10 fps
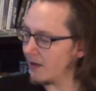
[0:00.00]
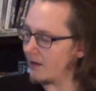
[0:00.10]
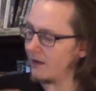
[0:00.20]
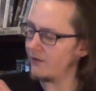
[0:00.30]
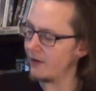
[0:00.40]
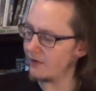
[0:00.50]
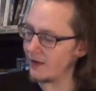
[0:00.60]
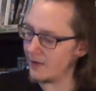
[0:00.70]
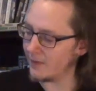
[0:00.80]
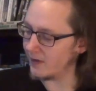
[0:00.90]
and it actually has a
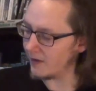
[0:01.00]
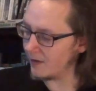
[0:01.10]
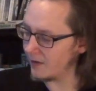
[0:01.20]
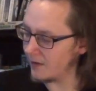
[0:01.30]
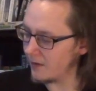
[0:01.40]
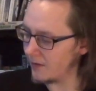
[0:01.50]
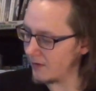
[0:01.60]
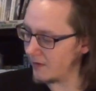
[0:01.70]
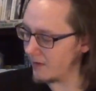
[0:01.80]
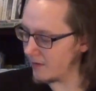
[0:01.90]
game in it.
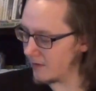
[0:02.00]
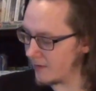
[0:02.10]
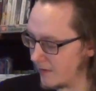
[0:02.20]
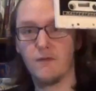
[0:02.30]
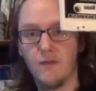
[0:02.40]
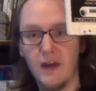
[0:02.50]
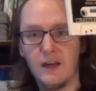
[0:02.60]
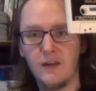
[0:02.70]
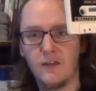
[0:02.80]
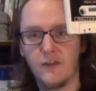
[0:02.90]

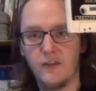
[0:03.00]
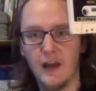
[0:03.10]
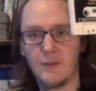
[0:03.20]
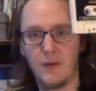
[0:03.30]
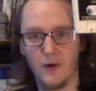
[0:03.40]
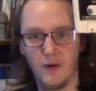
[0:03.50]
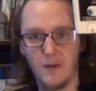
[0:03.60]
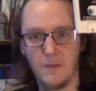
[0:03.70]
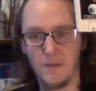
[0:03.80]
Vegas Jackpot.